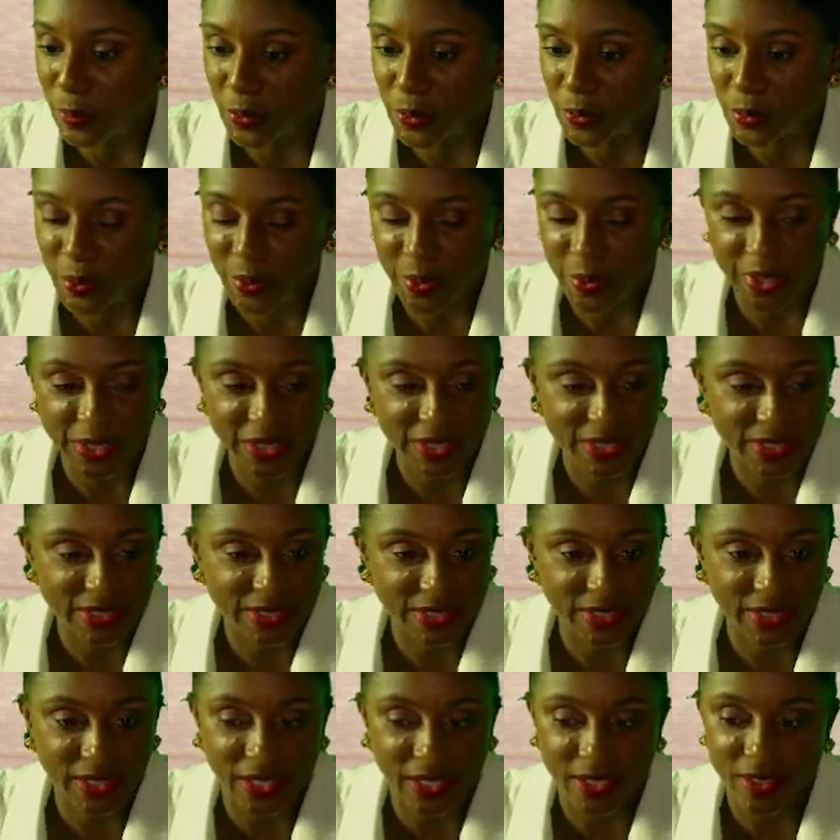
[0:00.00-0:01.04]
Bird
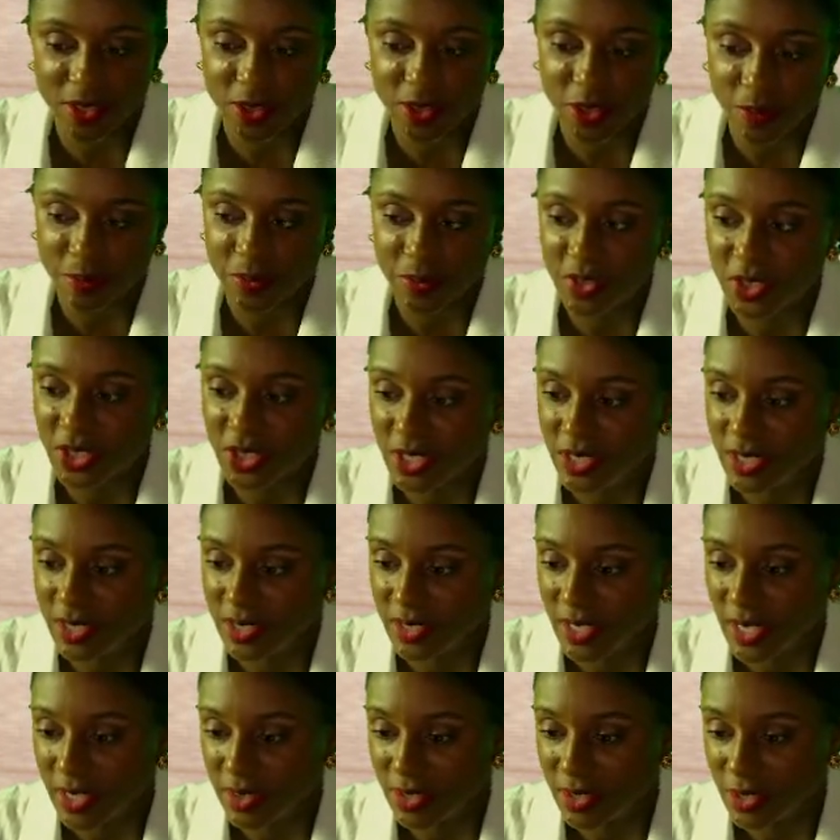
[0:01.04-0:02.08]
D and top G is
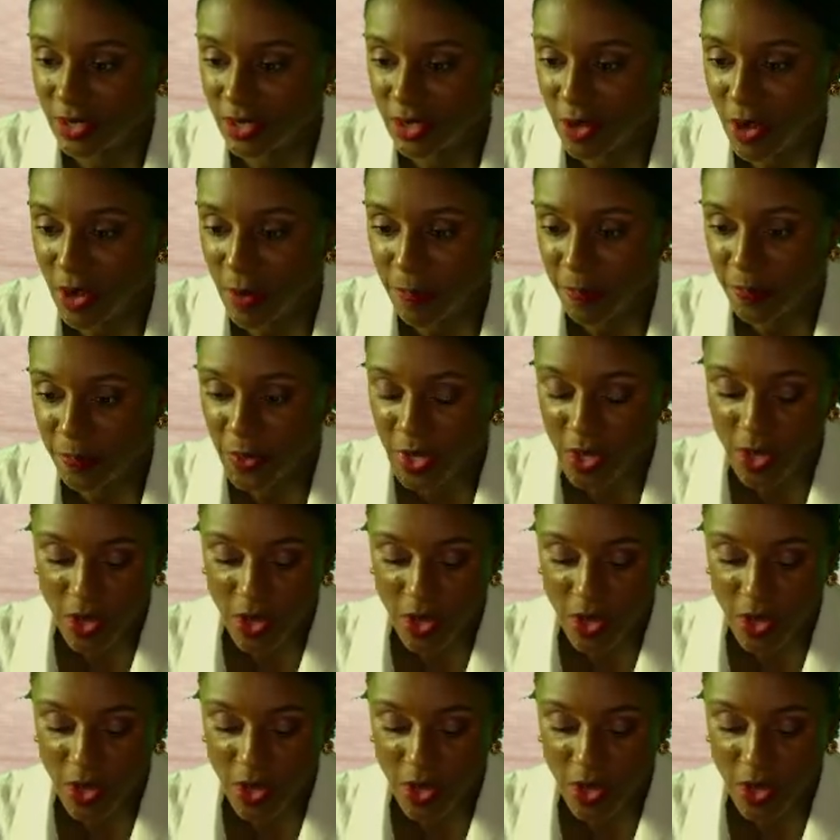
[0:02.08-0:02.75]
at the top.